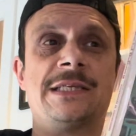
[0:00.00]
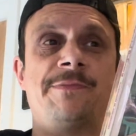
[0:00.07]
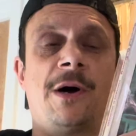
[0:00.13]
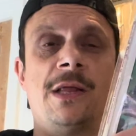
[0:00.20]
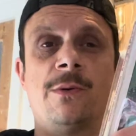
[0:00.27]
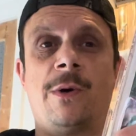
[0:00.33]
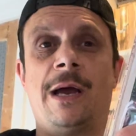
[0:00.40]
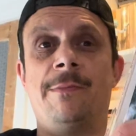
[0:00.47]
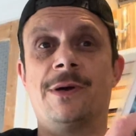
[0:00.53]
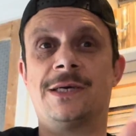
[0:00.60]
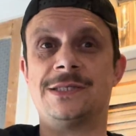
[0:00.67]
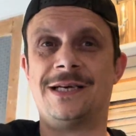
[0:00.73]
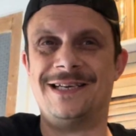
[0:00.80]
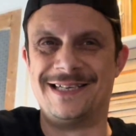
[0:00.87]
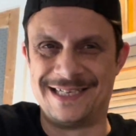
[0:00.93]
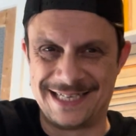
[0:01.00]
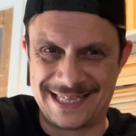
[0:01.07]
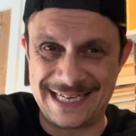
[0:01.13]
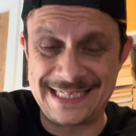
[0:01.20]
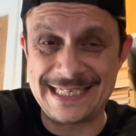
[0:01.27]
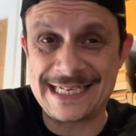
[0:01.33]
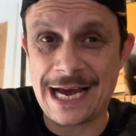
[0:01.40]
by the way, because
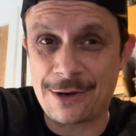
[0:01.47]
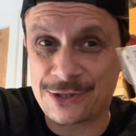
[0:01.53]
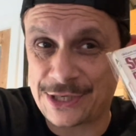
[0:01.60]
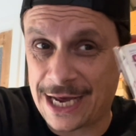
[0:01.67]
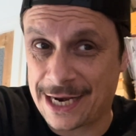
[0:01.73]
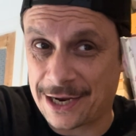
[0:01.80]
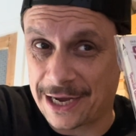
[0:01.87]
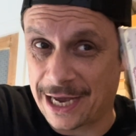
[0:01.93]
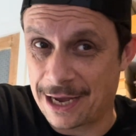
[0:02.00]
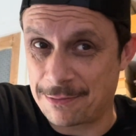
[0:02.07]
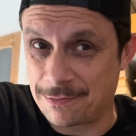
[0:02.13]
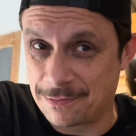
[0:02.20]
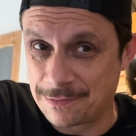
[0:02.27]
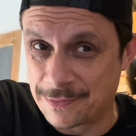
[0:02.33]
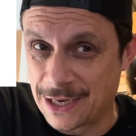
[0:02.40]
this is how sad I am.